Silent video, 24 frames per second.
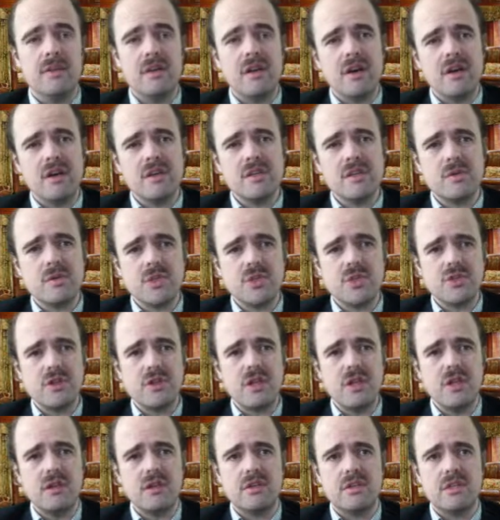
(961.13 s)
last question
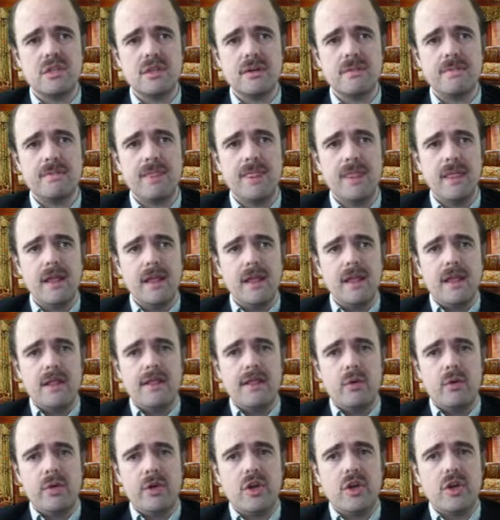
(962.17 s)
that
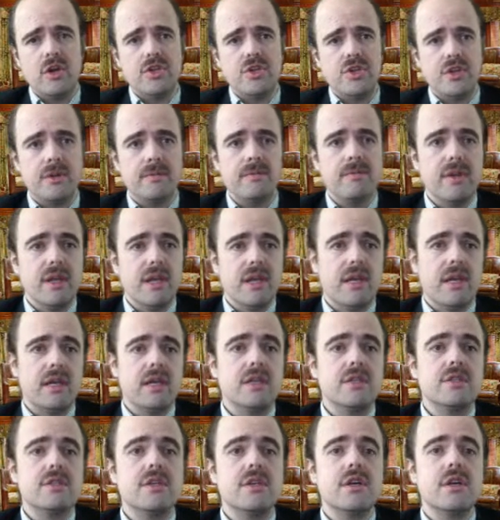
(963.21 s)
we got here
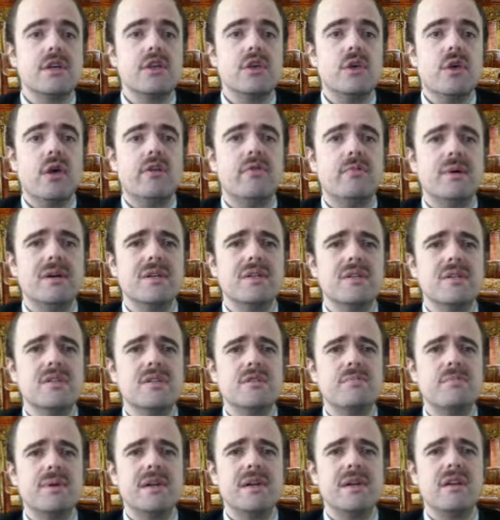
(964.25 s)
is, you have
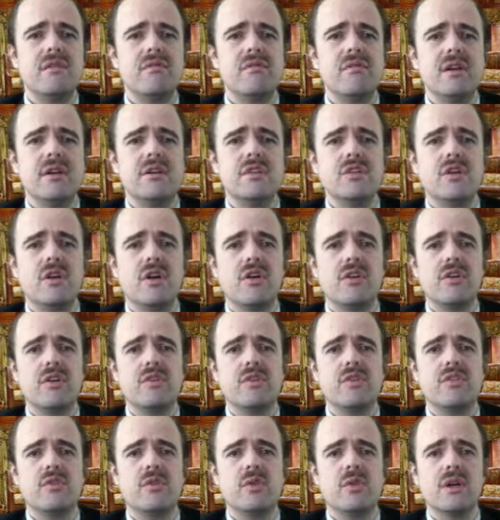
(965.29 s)
participated in various
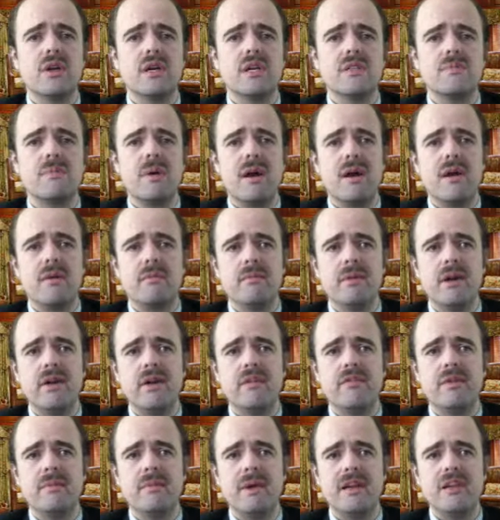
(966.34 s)
congresses organized by
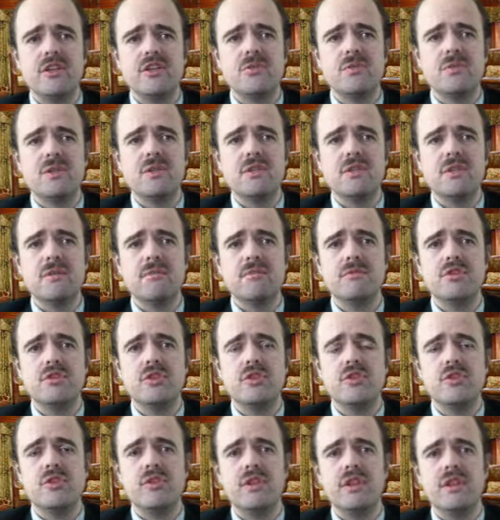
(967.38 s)
Marefa Management. Do
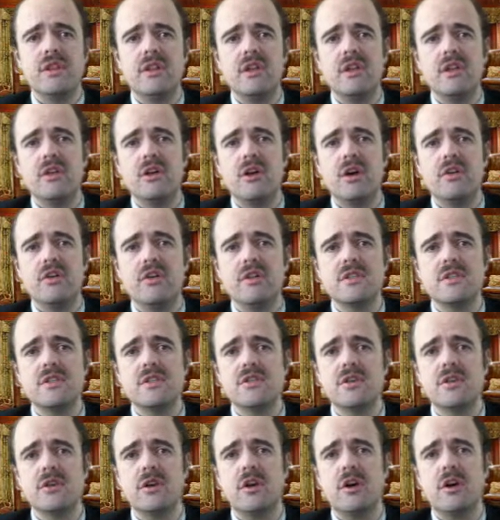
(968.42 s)
you think the
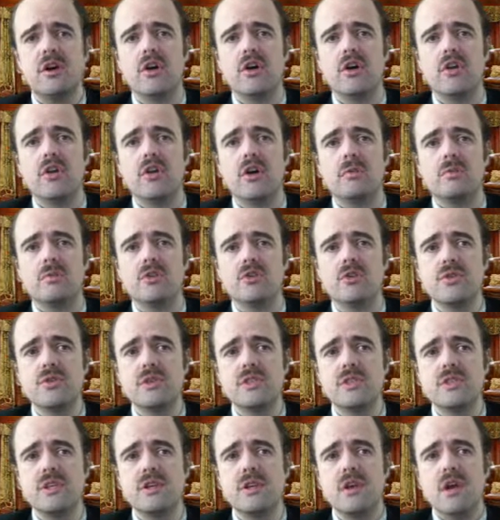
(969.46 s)
congresses are a good
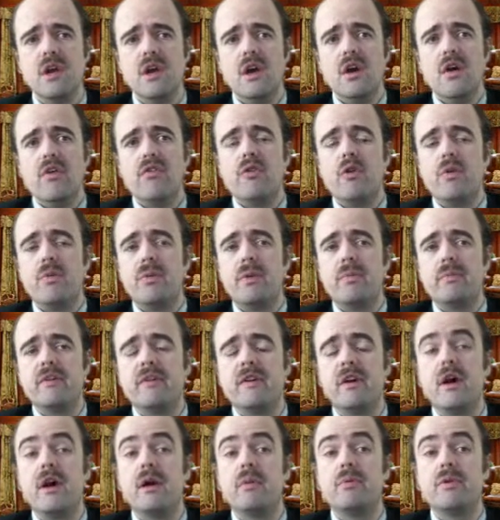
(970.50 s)
opportunity for
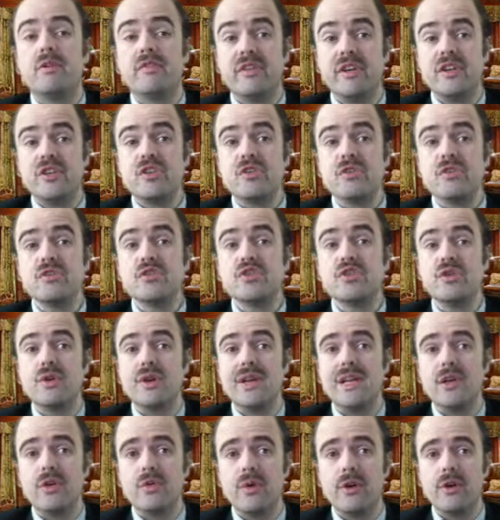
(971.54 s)
professionals to
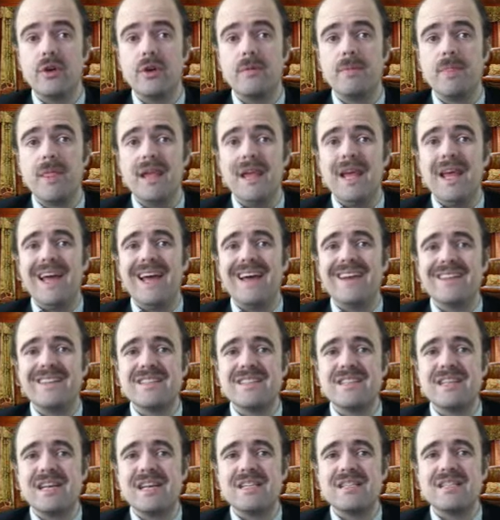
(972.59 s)
network and
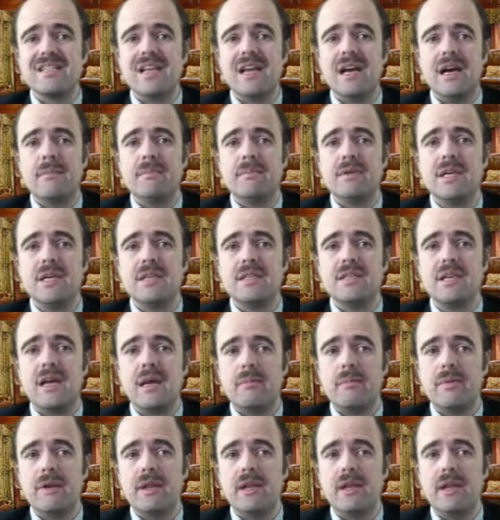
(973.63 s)
discuss the updates
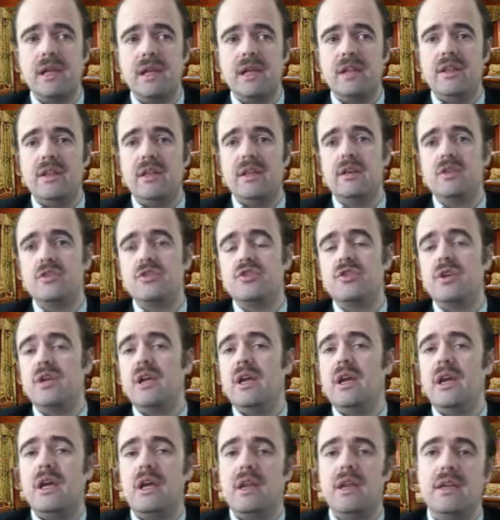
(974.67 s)
happening in the industry?
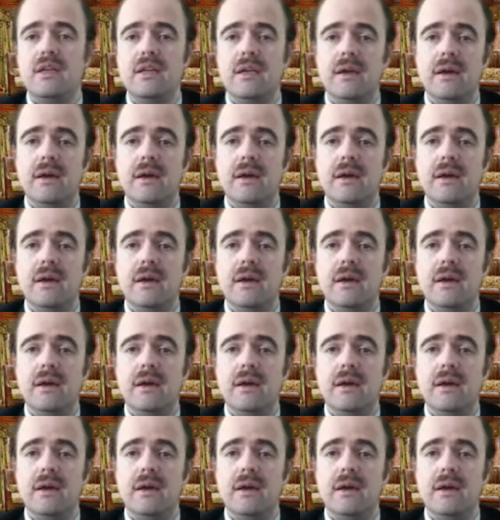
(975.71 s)
And